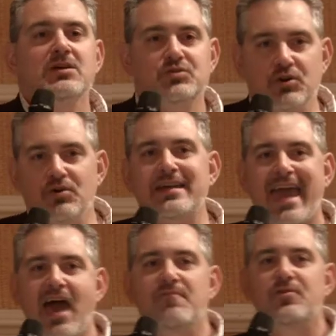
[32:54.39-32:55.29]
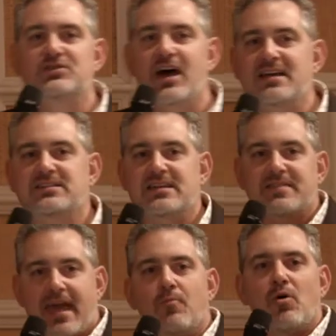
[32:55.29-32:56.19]
During advertising,
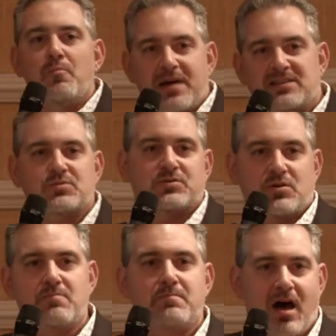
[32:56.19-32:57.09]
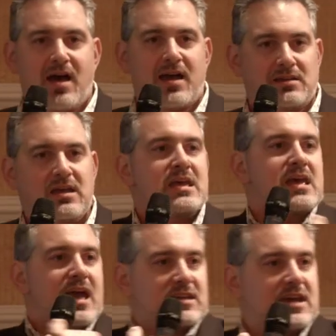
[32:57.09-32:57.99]
they will mess with your mind
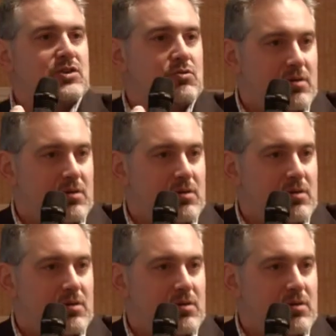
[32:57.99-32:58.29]
and get you